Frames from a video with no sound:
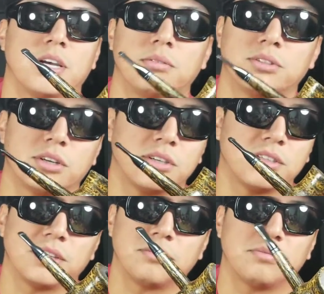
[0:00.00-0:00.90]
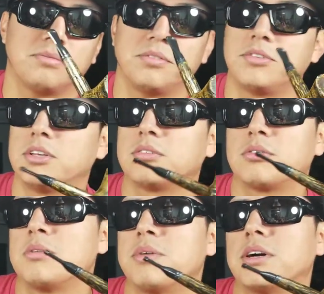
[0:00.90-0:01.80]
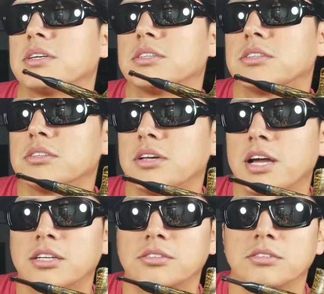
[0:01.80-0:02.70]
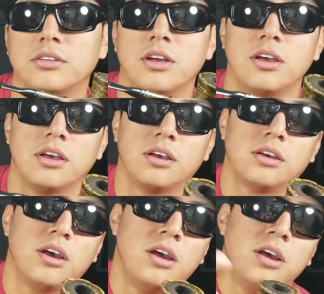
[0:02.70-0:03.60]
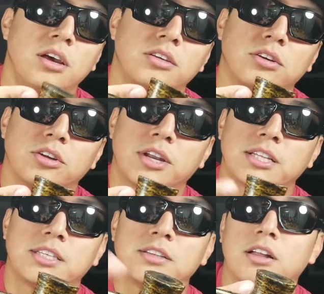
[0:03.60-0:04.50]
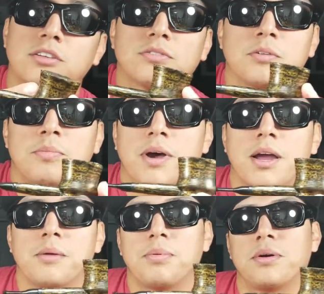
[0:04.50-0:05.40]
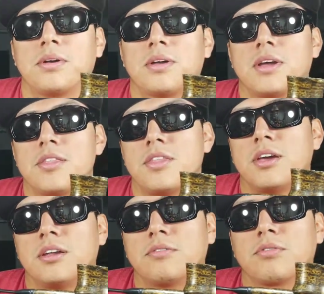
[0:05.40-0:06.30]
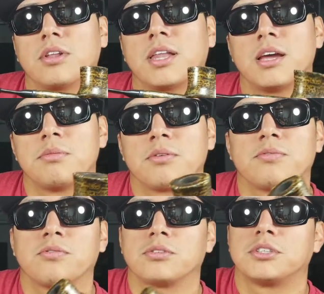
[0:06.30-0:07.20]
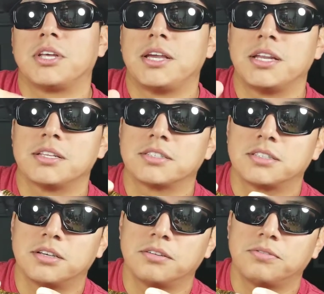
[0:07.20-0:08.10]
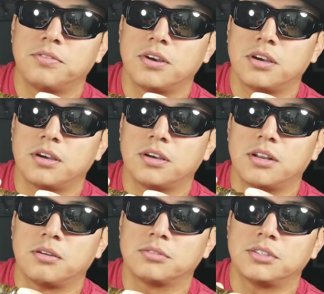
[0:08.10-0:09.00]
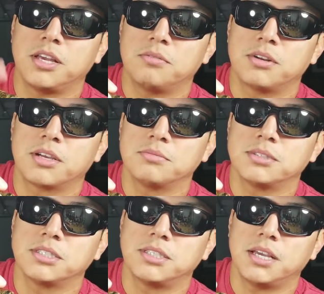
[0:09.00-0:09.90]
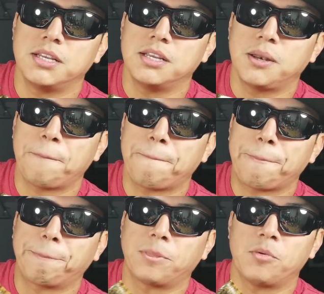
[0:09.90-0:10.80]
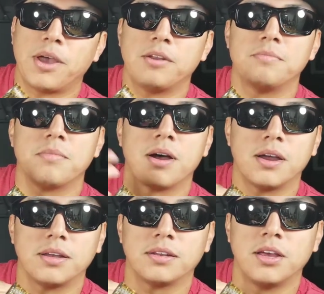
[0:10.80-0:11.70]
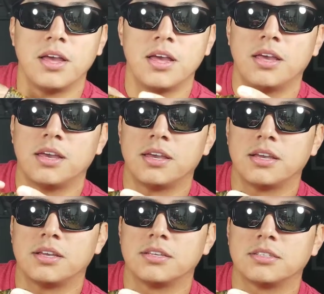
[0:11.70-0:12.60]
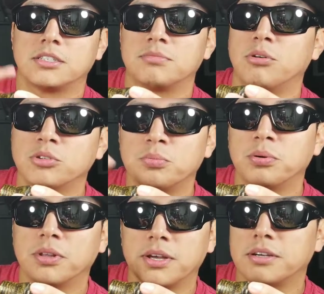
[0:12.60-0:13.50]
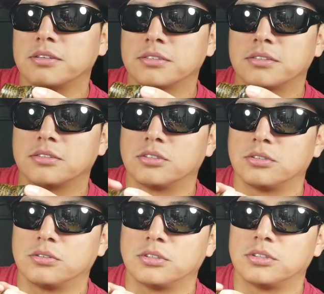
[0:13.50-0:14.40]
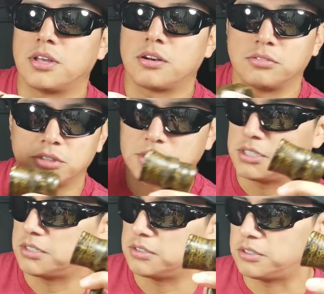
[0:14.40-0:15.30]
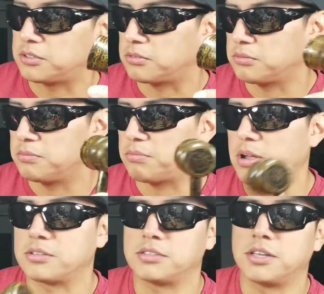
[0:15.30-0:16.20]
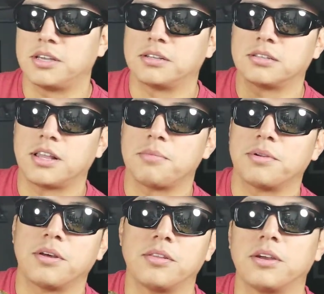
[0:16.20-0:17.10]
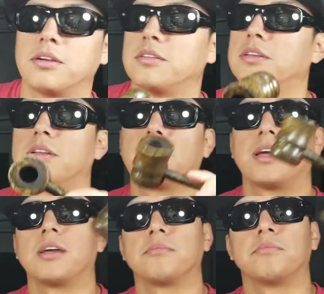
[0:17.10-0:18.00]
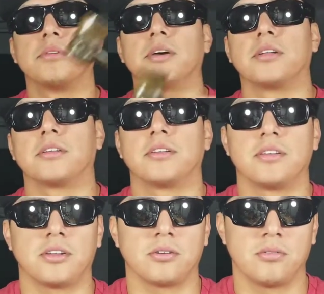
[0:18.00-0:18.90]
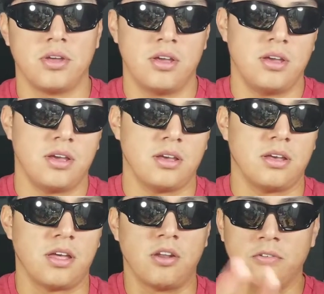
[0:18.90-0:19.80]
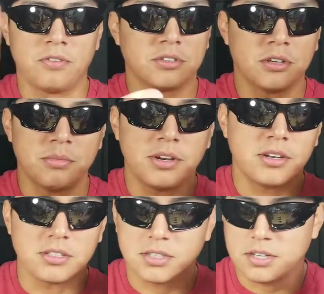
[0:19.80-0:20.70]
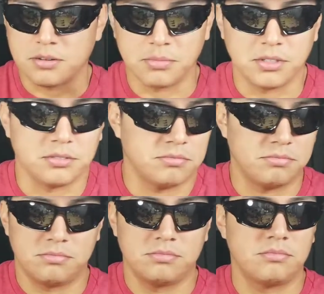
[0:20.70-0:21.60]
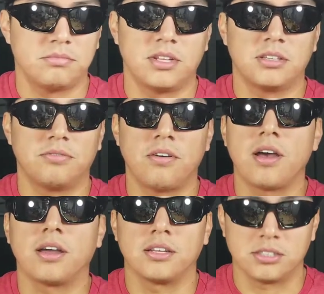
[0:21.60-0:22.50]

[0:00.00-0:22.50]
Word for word: I would charge like 15, 20 bucks extra. So you're looking at $10 for the pipe, and then for the labor, for staining and stuff. Now when it comes to staining, the way I do mine is it's multiple layers. So I don't just get, you know, brown stain, slap it on there, and then hey, done, you know. And no offense anybody does that, I mean, that's fine.